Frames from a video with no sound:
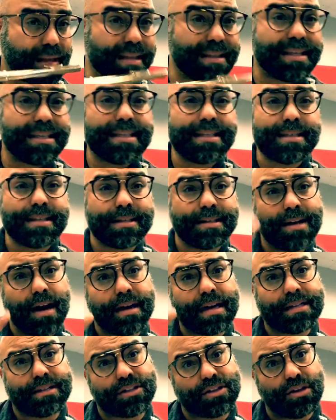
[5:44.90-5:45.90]
This is the
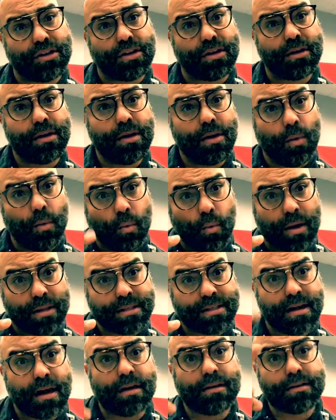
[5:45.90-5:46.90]
tongue and slur,
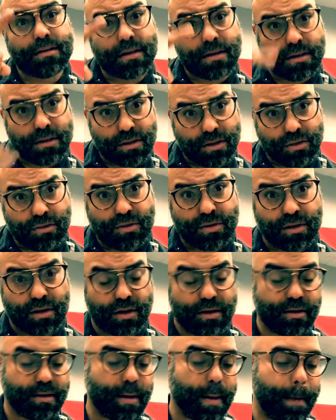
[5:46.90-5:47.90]
one tongued, two
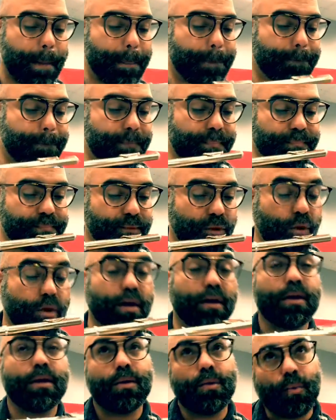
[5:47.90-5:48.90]
slurred,
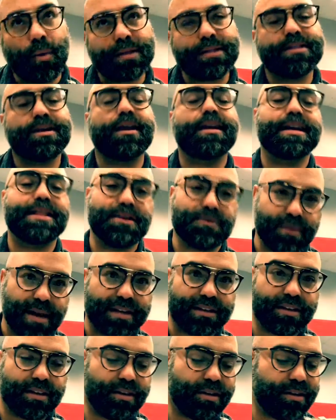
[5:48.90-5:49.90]
or one tongue and the
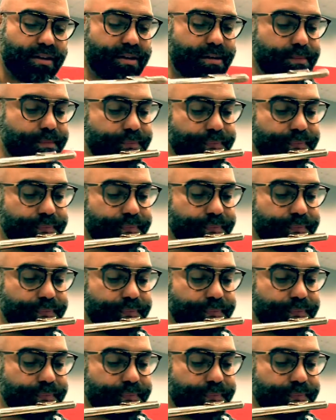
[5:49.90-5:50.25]
rest slurred.